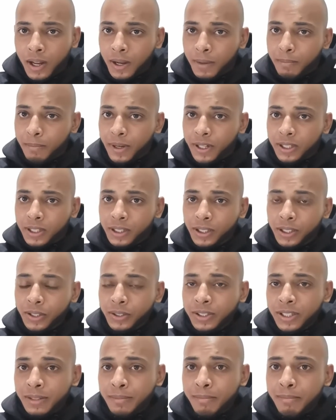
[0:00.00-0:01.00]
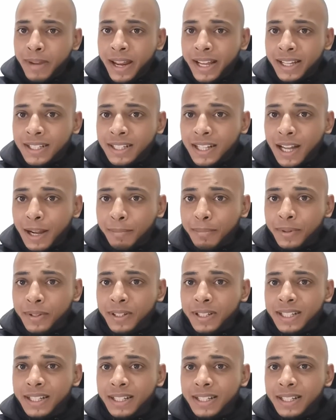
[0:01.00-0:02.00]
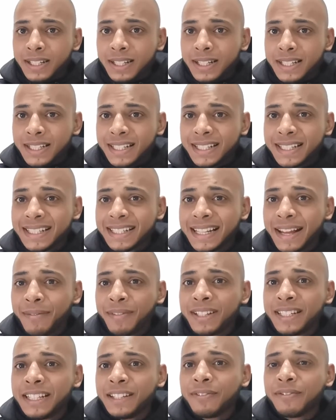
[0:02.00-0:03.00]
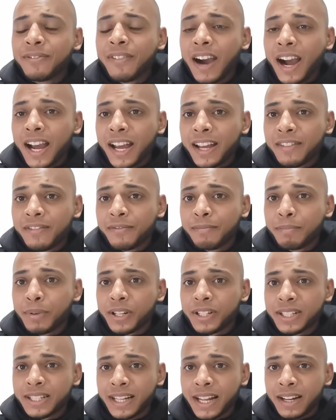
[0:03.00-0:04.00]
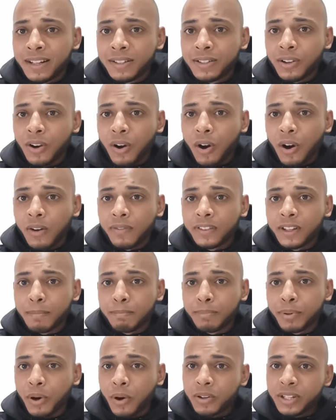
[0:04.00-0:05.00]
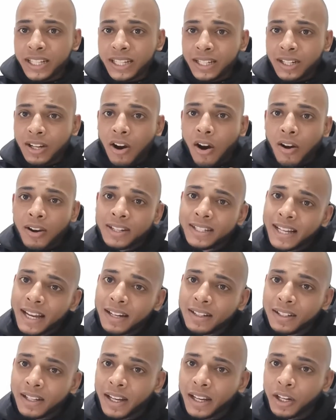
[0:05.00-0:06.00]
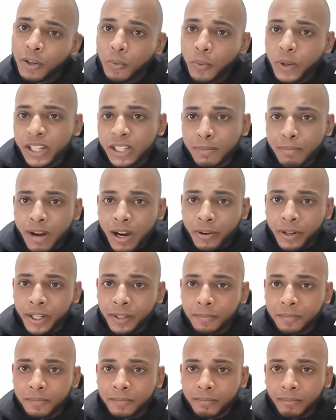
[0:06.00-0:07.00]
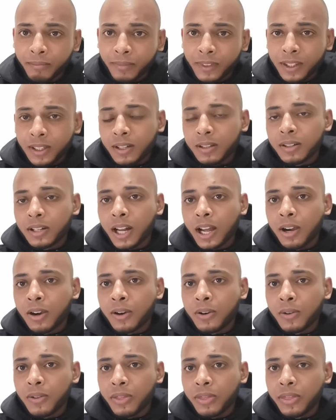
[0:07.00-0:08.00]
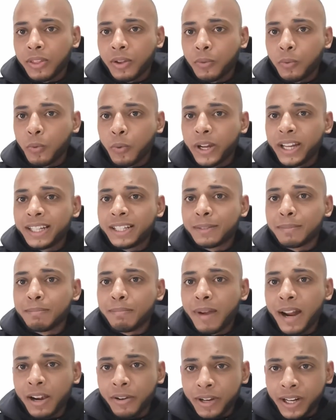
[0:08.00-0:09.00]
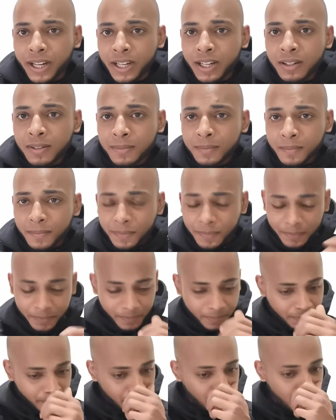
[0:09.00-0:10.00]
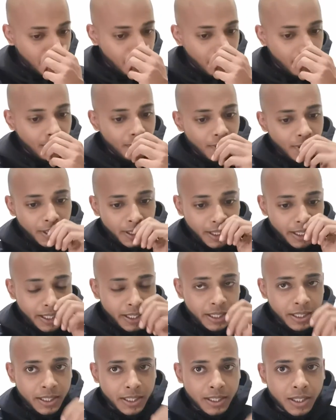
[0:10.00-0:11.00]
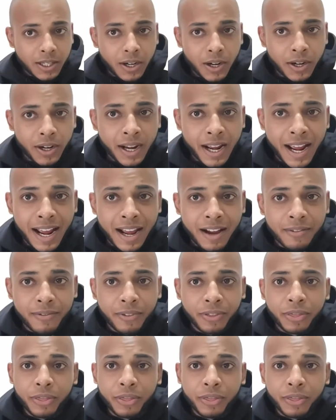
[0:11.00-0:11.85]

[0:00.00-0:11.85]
but gluten makes up 75% of the protein content in a wheat berry. Now, the wheat berry is gonna have